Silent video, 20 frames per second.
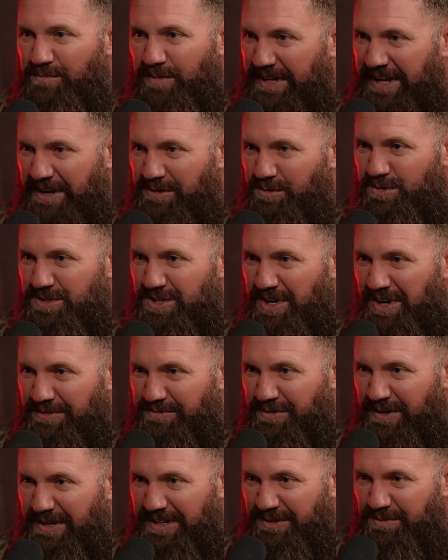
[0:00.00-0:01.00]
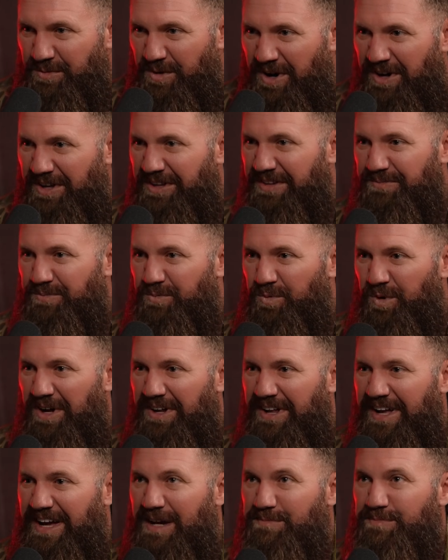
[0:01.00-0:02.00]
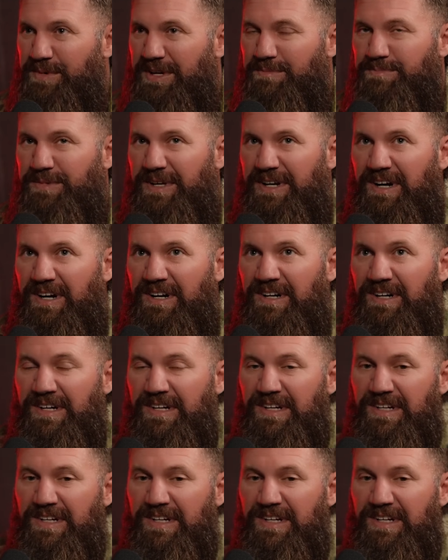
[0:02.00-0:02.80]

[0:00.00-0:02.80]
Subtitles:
Like everyone's all freaking, we're all happy up there.